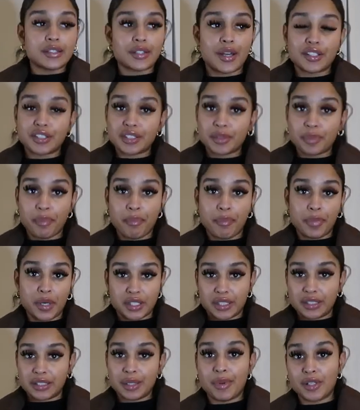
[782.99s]
So I just
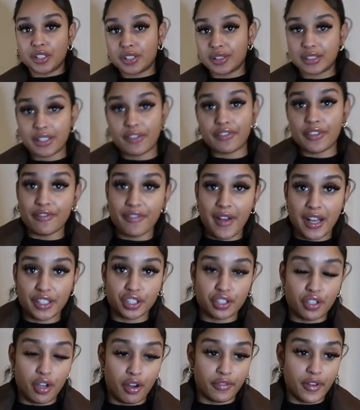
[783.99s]
purchased a bunch of stuff from
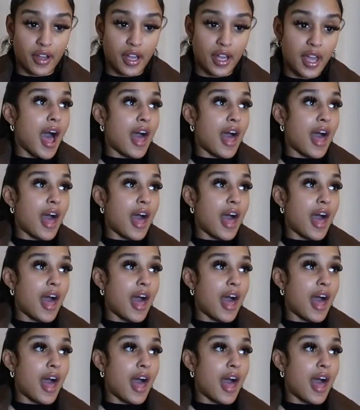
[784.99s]
Fashion Nova.